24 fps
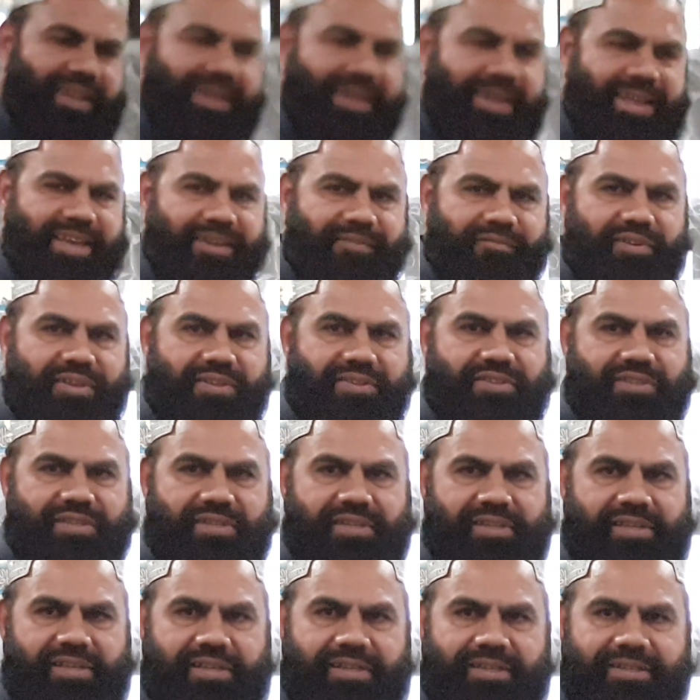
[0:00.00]
language,
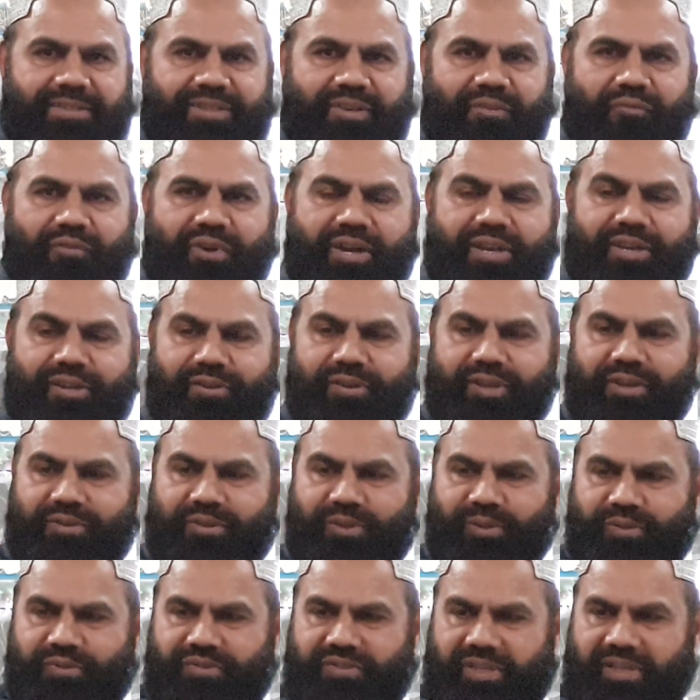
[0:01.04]
the word you are
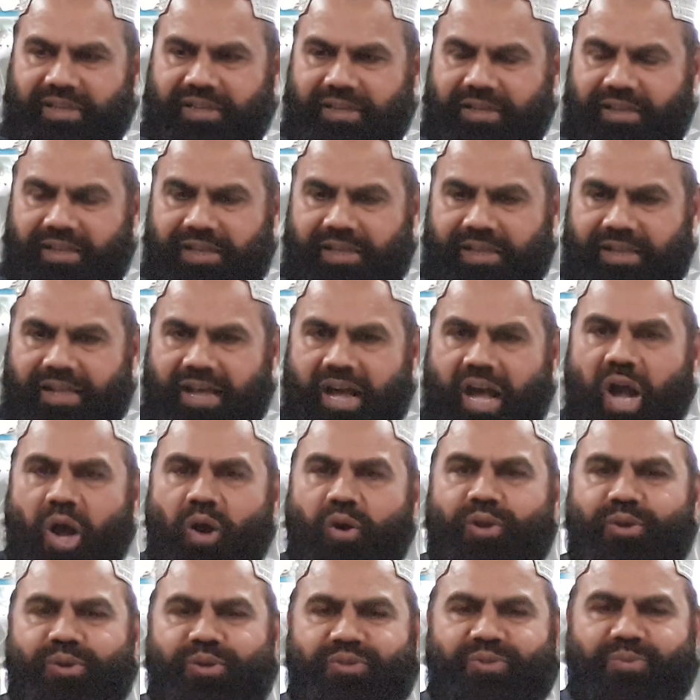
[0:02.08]
choosing, how
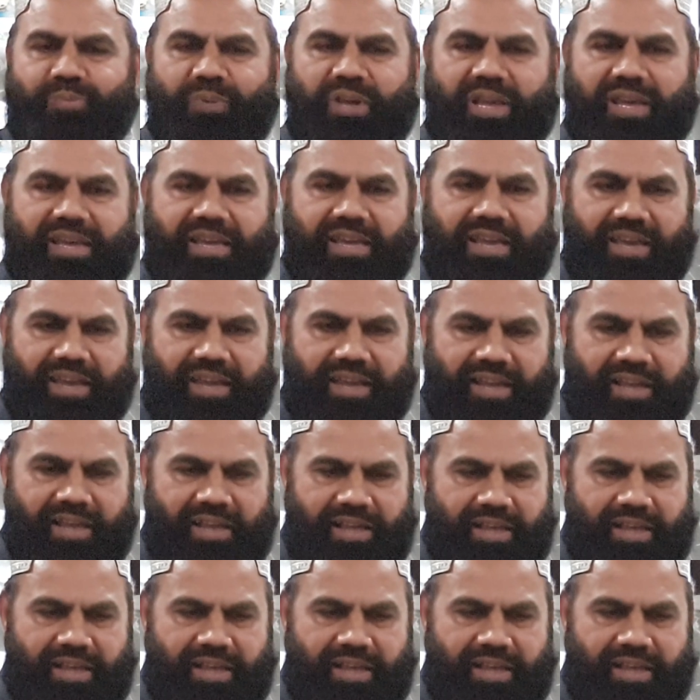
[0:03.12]
you're speaking,